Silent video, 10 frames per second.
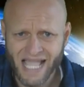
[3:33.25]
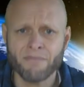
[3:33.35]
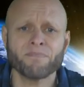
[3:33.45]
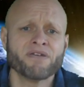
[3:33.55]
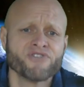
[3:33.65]

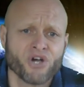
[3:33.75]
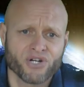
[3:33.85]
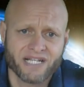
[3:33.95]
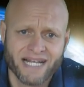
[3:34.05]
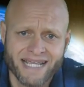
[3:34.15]
and
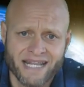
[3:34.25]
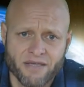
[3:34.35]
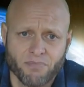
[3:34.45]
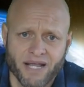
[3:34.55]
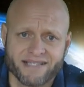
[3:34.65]
periodically in
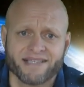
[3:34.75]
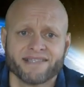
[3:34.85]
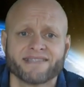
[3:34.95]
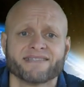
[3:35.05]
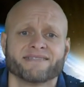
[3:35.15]
other
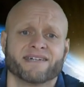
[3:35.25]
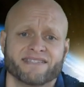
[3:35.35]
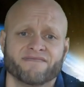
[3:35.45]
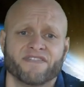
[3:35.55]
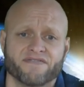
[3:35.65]
places since
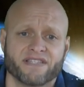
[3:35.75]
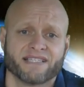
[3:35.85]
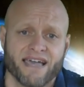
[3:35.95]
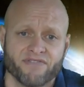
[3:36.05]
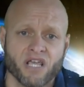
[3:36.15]

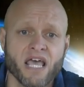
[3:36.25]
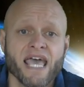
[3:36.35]
1957,